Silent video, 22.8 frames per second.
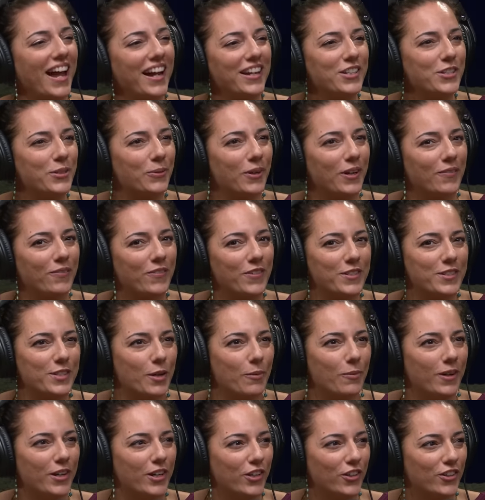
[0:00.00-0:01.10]
like to work for
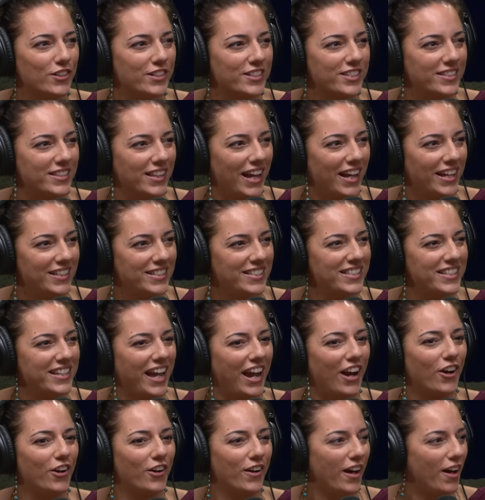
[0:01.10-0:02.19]
someone you're like
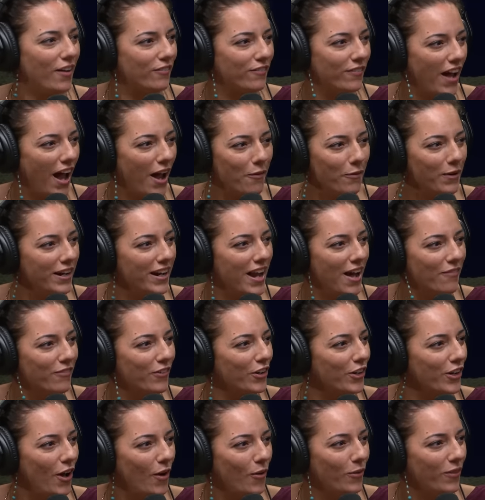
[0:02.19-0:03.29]
scared of? I would yeah.
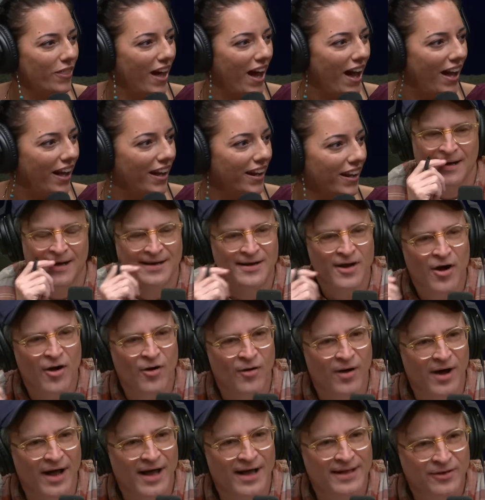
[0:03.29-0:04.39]
never know that. I
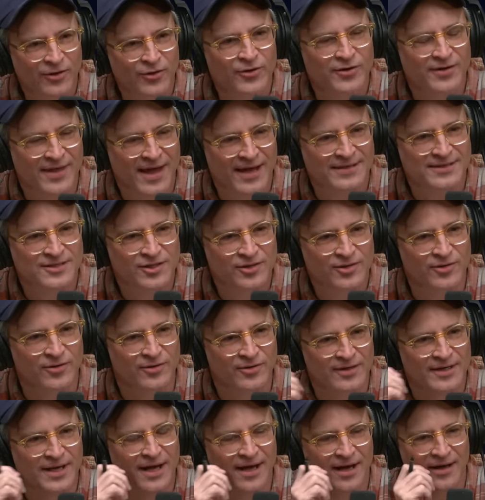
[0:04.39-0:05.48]
know. I learned I, that too.
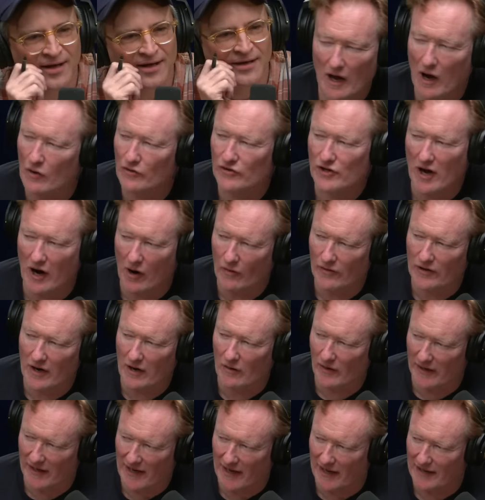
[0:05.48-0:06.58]
Yeah. Oh like, no, no
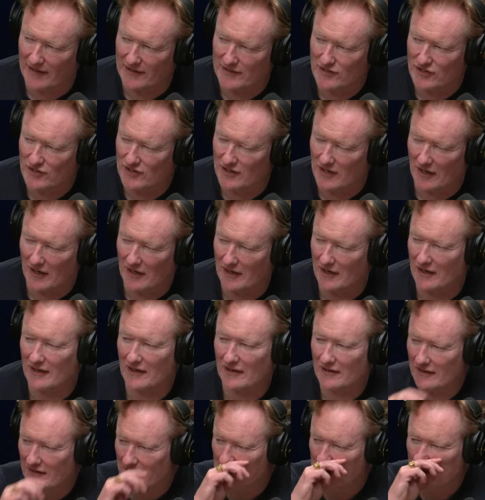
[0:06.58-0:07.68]
one has because
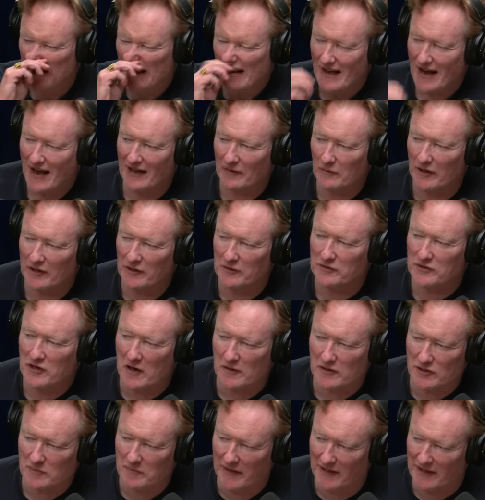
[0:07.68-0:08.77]
uh, anyone who
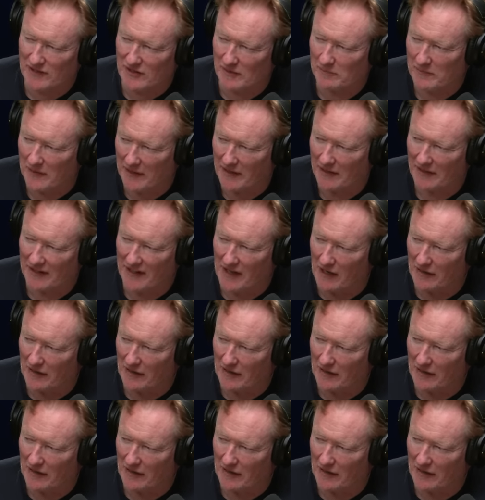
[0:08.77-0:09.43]
knows me is immediately